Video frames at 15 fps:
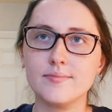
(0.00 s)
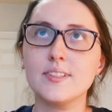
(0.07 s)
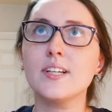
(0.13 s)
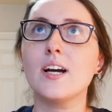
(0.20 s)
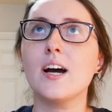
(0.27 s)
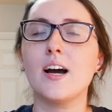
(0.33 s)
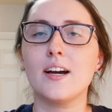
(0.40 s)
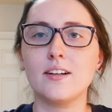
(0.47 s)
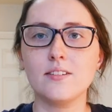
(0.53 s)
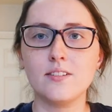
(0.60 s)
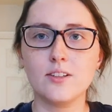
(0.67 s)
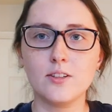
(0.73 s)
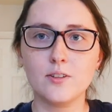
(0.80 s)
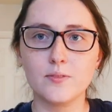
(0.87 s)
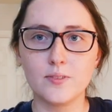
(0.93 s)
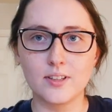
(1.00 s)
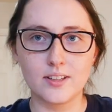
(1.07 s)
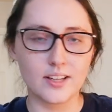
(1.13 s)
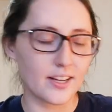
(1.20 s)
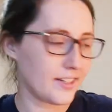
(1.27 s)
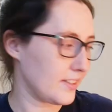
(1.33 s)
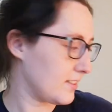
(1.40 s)
yeah, I don't know if the
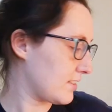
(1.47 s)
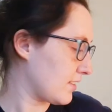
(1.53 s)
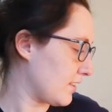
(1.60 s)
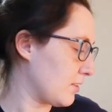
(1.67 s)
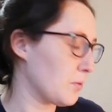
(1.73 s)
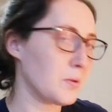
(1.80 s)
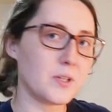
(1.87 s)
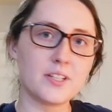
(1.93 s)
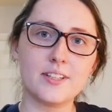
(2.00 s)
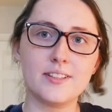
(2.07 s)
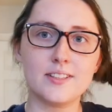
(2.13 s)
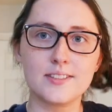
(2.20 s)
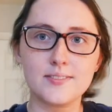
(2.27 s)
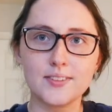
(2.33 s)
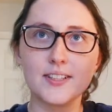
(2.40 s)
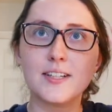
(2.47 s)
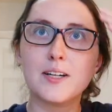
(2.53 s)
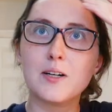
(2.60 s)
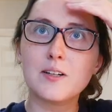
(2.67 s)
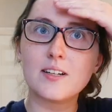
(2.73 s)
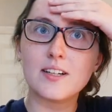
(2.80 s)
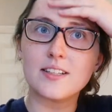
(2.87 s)
lighting's gonna work in this
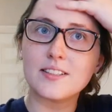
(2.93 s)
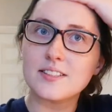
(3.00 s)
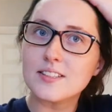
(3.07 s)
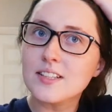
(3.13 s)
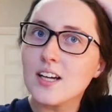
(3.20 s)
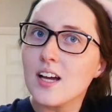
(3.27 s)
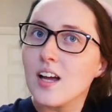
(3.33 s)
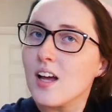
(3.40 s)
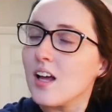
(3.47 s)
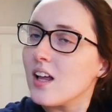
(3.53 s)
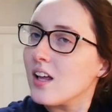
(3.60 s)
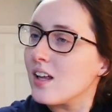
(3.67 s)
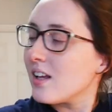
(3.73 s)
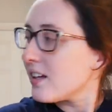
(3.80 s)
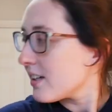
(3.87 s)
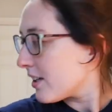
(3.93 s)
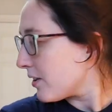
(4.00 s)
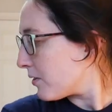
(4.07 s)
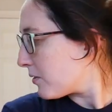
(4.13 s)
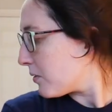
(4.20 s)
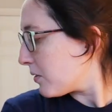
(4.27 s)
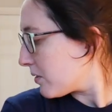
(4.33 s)
video because
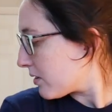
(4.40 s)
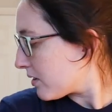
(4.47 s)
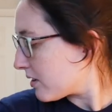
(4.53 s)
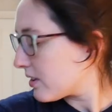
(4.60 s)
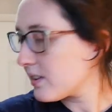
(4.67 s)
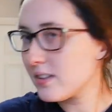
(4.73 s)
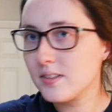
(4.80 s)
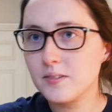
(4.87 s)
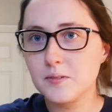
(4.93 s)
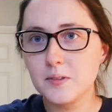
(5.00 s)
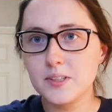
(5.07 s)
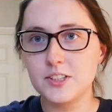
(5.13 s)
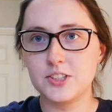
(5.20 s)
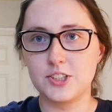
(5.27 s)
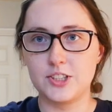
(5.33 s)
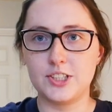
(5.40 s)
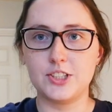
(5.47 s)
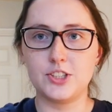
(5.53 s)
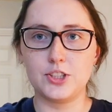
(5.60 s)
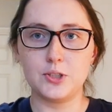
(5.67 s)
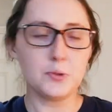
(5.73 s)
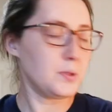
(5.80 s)
Q, what is your
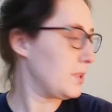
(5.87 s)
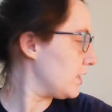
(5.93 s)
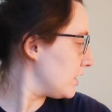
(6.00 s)
issue?